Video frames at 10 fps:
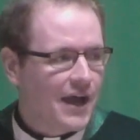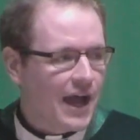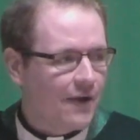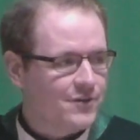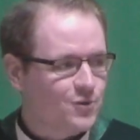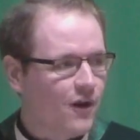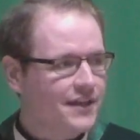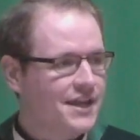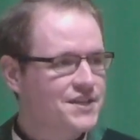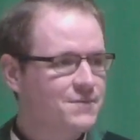I was
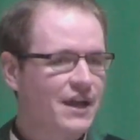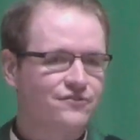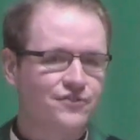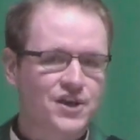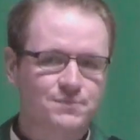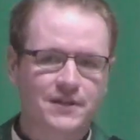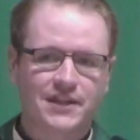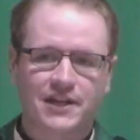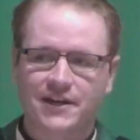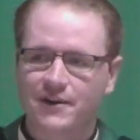walking into my freshman
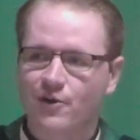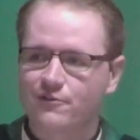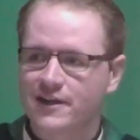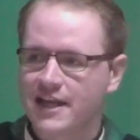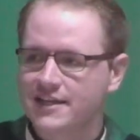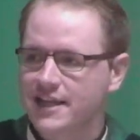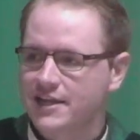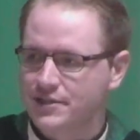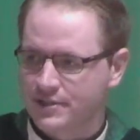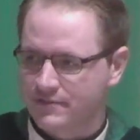year over at
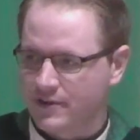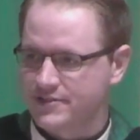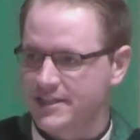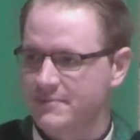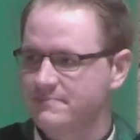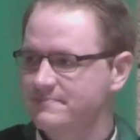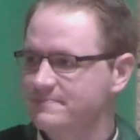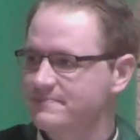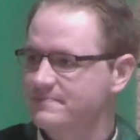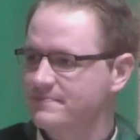Indiana University.
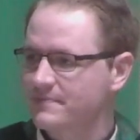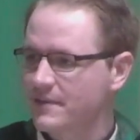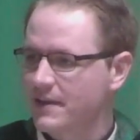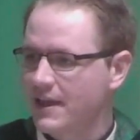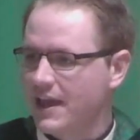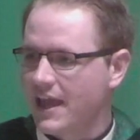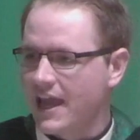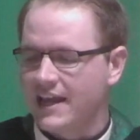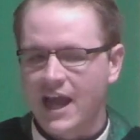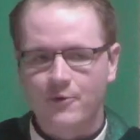
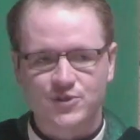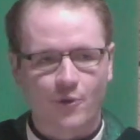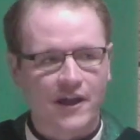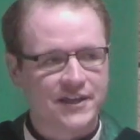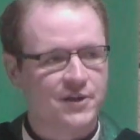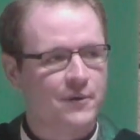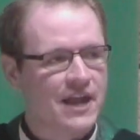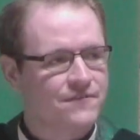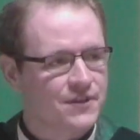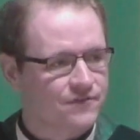And I was walking away
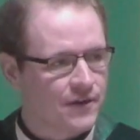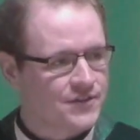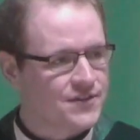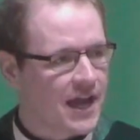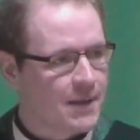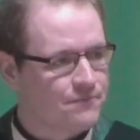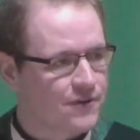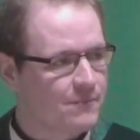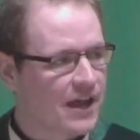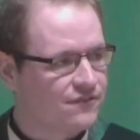for the first time
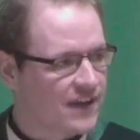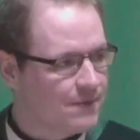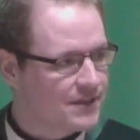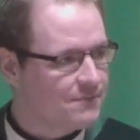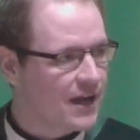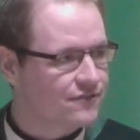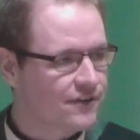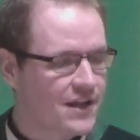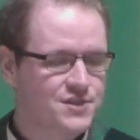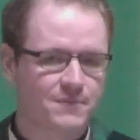from my family, my
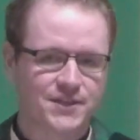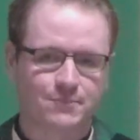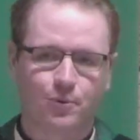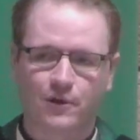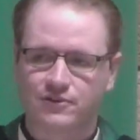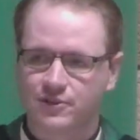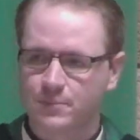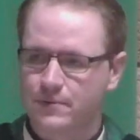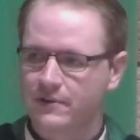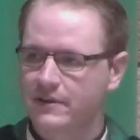friends, my support
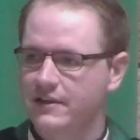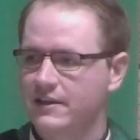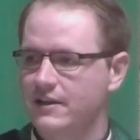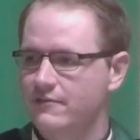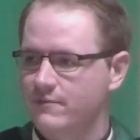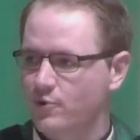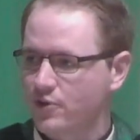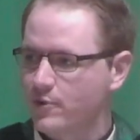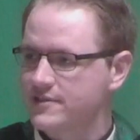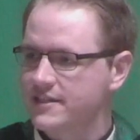group from
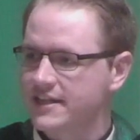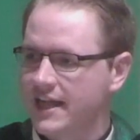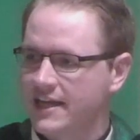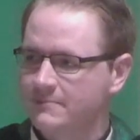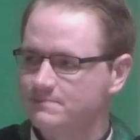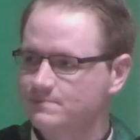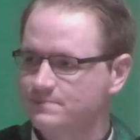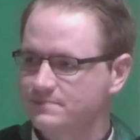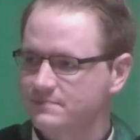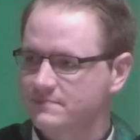Northwest Indiana.
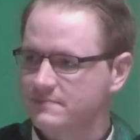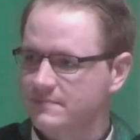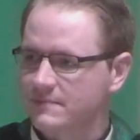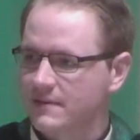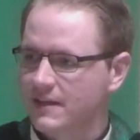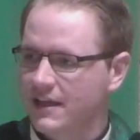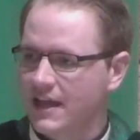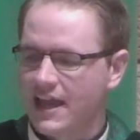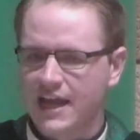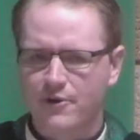
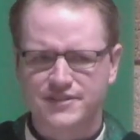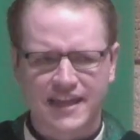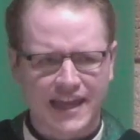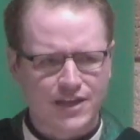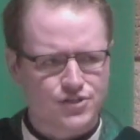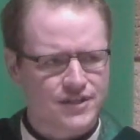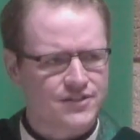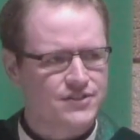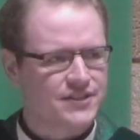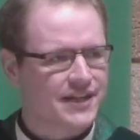And I was
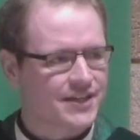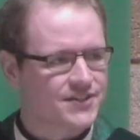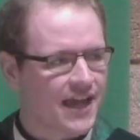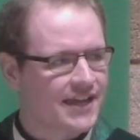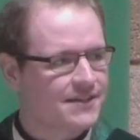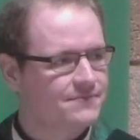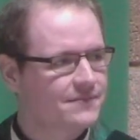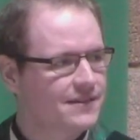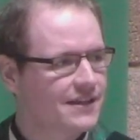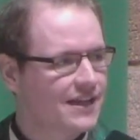anxious and excited,
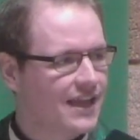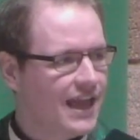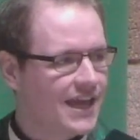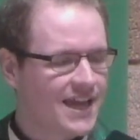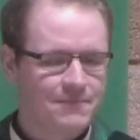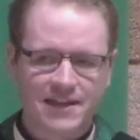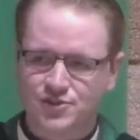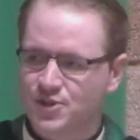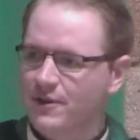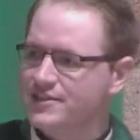and I made
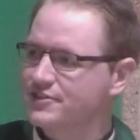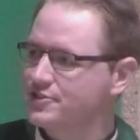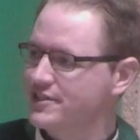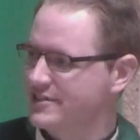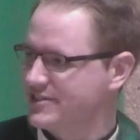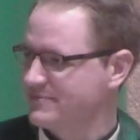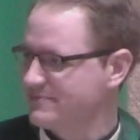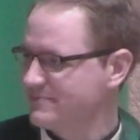two resolutions.